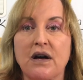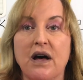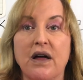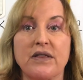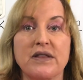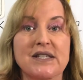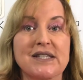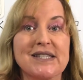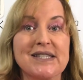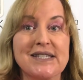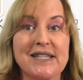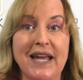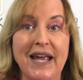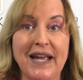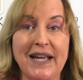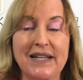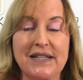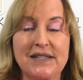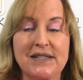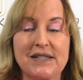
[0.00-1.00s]
all the
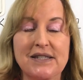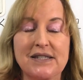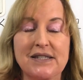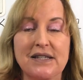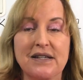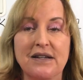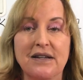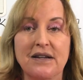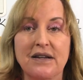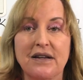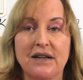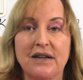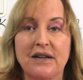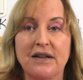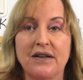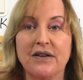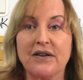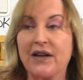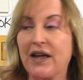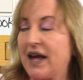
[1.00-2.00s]
states.
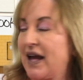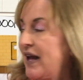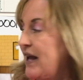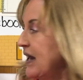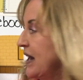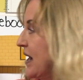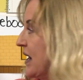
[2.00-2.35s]
Okay,